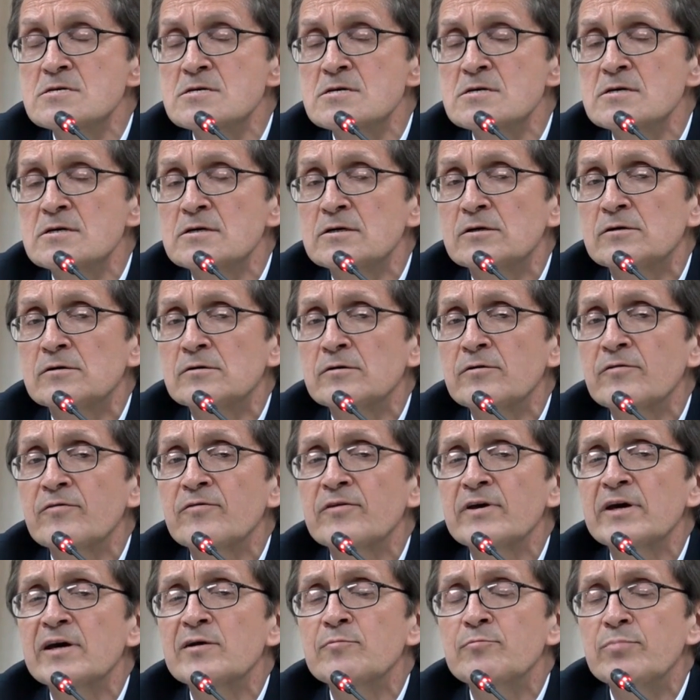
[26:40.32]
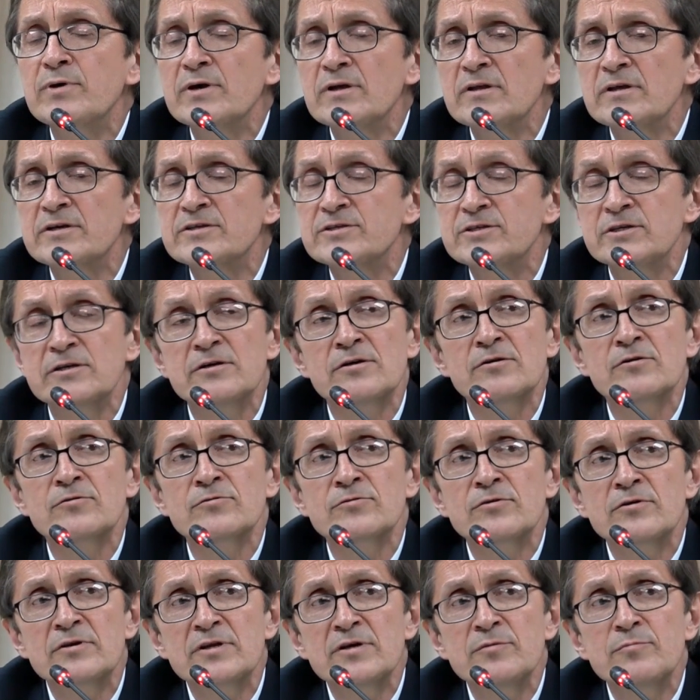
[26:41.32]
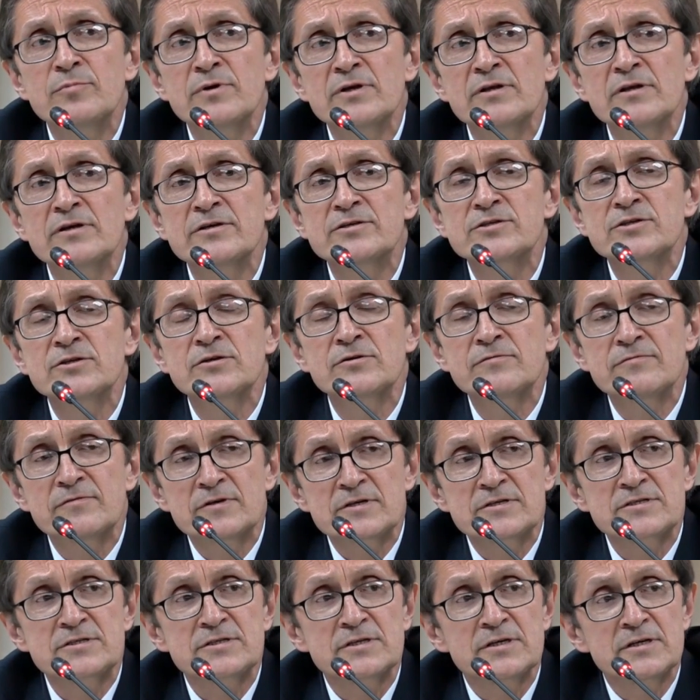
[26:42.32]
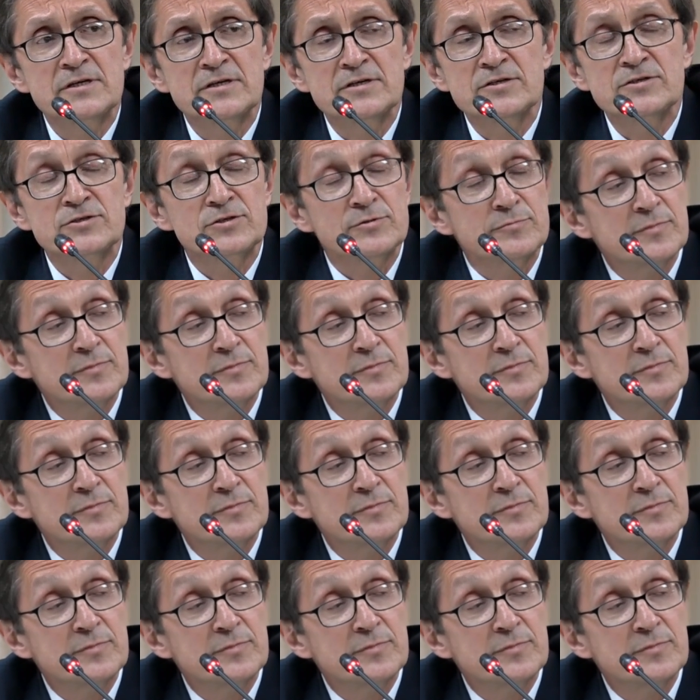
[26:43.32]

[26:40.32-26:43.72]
on the ability or non-ability of ASEAN